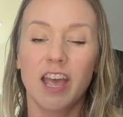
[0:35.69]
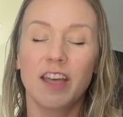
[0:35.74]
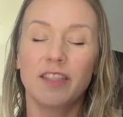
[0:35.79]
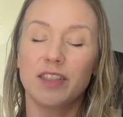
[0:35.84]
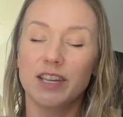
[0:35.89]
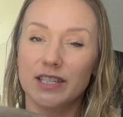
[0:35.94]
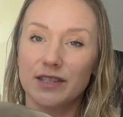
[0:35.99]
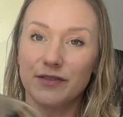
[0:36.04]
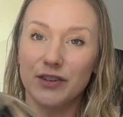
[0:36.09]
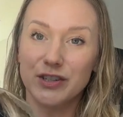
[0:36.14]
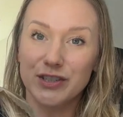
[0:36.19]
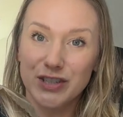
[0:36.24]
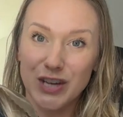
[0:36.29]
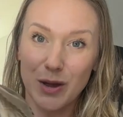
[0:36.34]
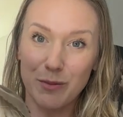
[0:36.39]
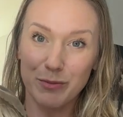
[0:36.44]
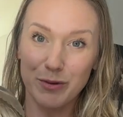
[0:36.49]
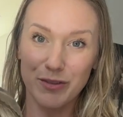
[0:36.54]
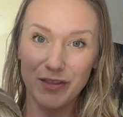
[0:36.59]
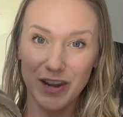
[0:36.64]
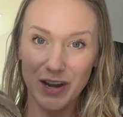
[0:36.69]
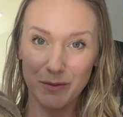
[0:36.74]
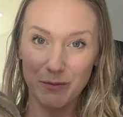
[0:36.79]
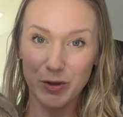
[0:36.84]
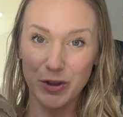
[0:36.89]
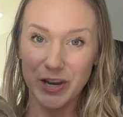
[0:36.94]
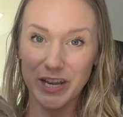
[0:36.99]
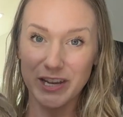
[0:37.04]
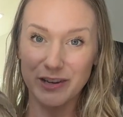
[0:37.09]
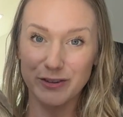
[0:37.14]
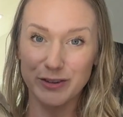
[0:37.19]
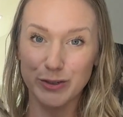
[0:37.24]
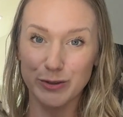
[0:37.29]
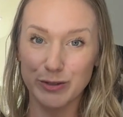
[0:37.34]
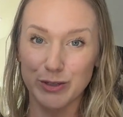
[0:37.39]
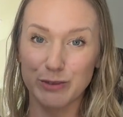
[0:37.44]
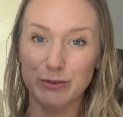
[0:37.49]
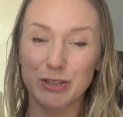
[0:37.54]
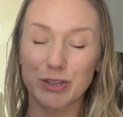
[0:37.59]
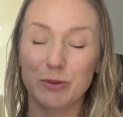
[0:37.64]
This first topper that I'm going to introduce
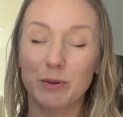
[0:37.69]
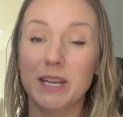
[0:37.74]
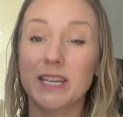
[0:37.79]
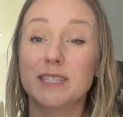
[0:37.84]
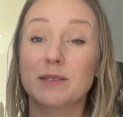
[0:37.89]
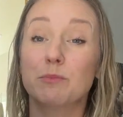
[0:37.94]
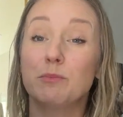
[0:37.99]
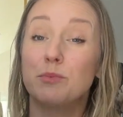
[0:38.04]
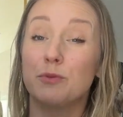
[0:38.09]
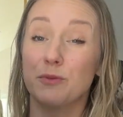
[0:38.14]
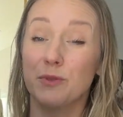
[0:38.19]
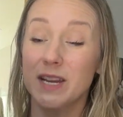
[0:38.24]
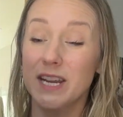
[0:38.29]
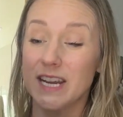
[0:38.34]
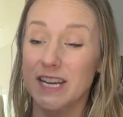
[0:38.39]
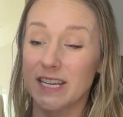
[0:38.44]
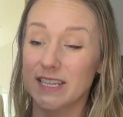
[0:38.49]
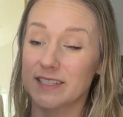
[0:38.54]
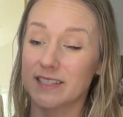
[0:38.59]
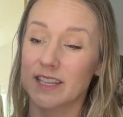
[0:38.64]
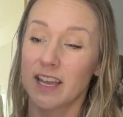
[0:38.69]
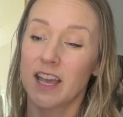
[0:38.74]
you to is Breeze.